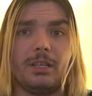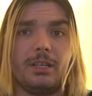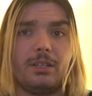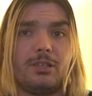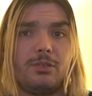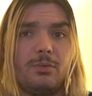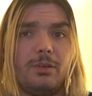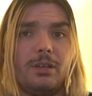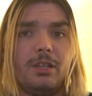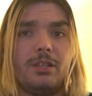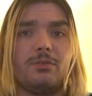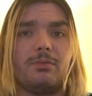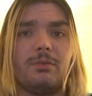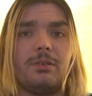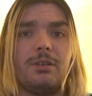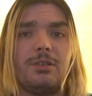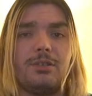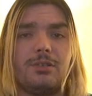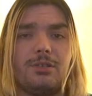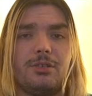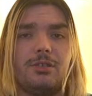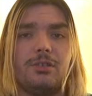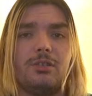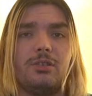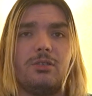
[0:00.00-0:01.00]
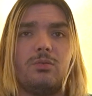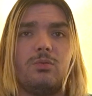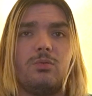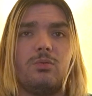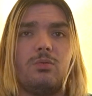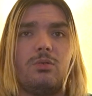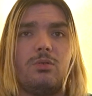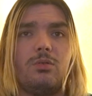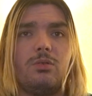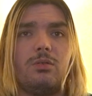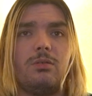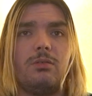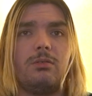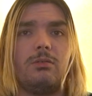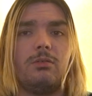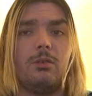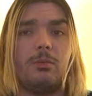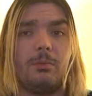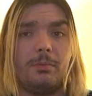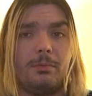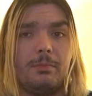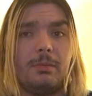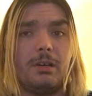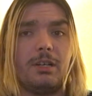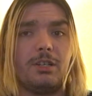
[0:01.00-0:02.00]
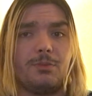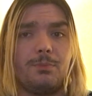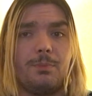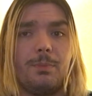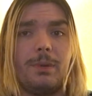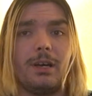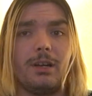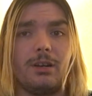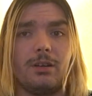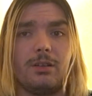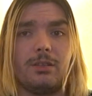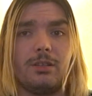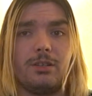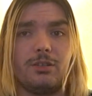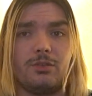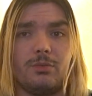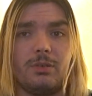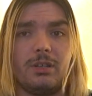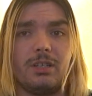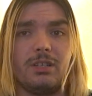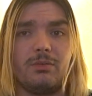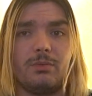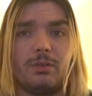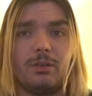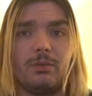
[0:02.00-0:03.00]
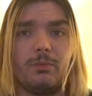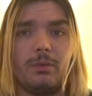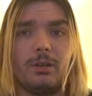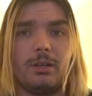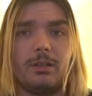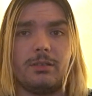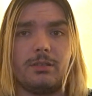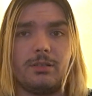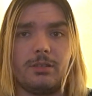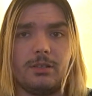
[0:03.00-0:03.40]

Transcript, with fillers: that 2022 will be much better than 2021.